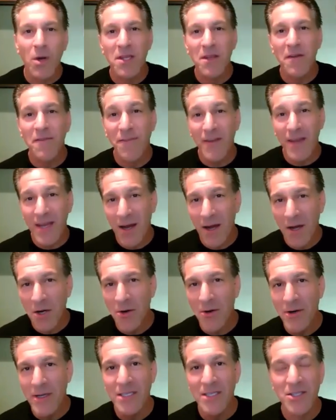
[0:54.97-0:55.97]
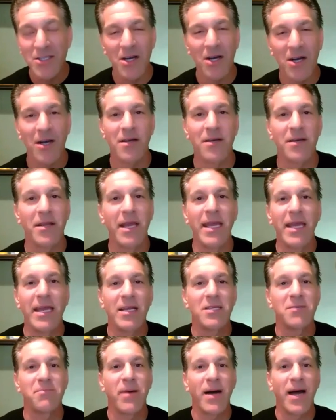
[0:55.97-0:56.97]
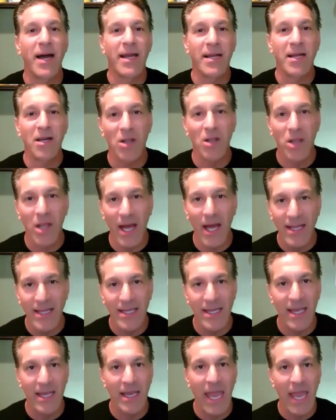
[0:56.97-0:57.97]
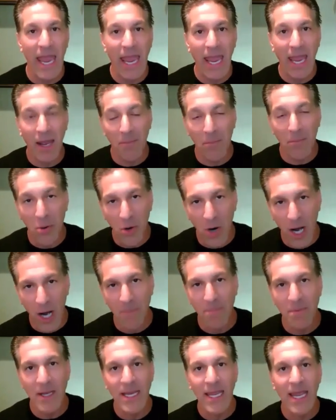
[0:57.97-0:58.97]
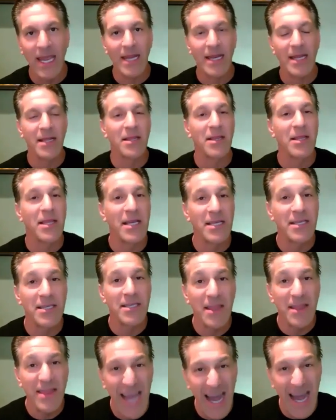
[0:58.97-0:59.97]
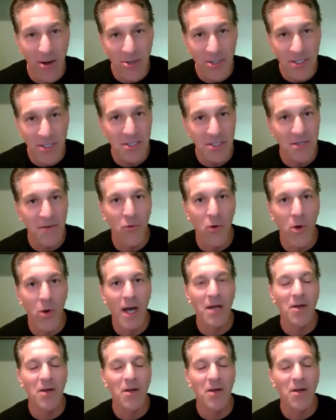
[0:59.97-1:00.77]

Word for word: What the fig hunter has done is by collecting and propagating these thousands of